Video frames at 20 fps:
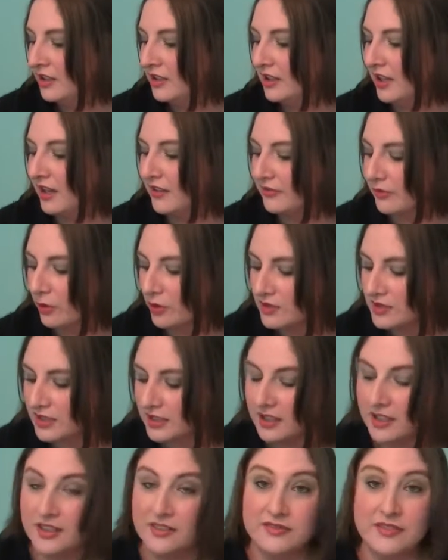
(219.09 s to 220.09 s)
Yeah,
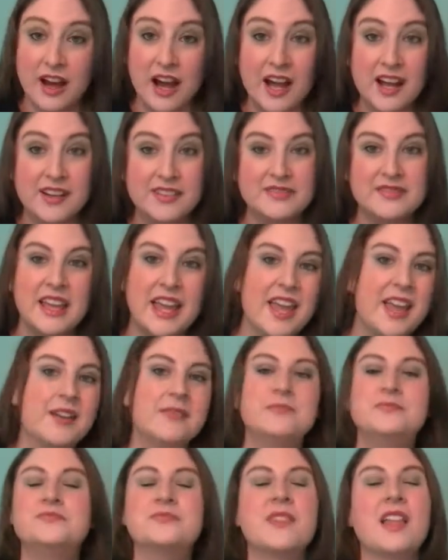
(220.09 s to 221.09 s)
Forza 5
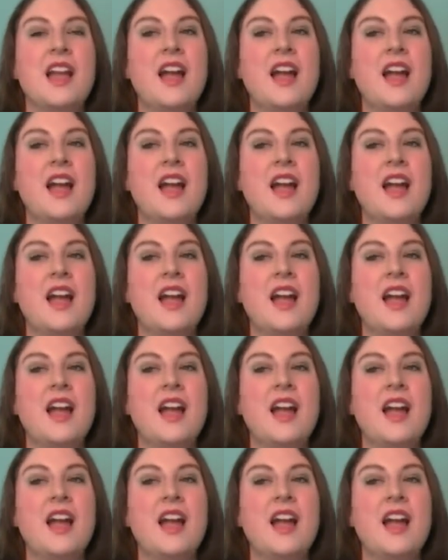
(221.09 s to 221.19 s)
game